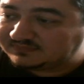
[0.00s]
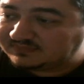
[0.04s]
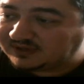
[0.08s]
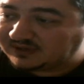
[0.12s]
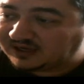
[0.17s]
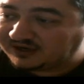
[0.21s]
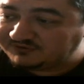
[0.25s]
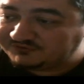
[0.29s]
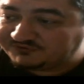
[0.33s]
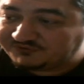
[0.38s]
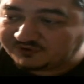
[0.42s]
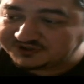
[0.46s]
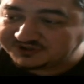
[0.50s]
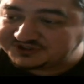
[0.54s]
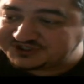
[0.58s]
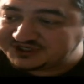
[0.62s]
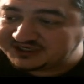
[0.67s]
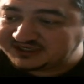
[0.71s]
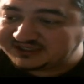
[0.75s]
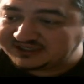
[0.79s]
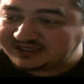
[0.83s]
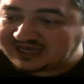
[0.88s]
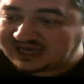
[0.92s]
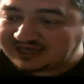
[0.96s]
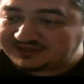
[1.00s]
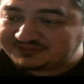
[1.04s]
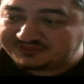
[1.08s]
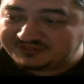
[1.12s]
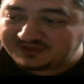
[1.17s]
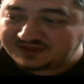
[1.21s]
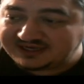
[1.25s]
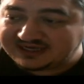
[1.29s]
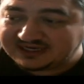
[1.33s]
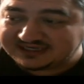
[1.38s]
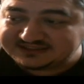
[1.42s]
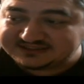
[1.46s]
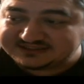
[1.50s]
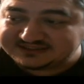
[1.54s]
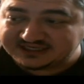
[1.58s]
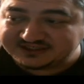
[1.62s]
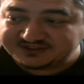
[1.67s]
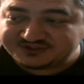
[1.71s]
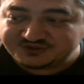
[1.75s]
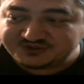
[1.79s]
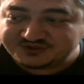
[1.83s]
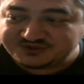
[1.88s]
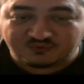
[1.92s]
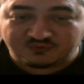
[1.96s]
Unfortunately, I think I
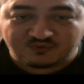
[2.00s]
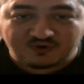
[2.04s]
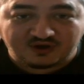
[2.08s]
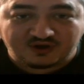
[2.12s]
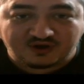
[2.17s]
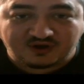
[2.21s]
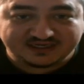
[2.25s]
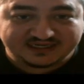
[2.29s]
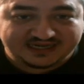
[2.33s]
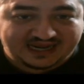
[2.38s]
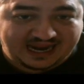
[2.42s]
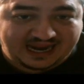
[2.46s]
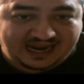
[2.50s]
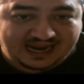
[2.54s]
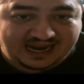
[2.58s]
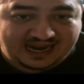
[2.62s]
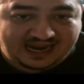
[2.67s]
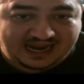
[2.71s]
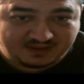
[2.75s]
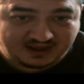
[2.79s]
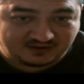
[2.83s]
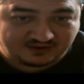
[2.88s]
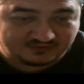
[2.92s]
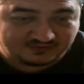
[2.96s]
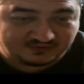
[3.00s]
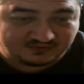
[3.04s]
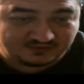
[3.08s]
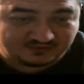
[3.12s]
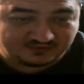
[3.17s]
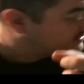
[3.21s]
sent you the wrong camera mount.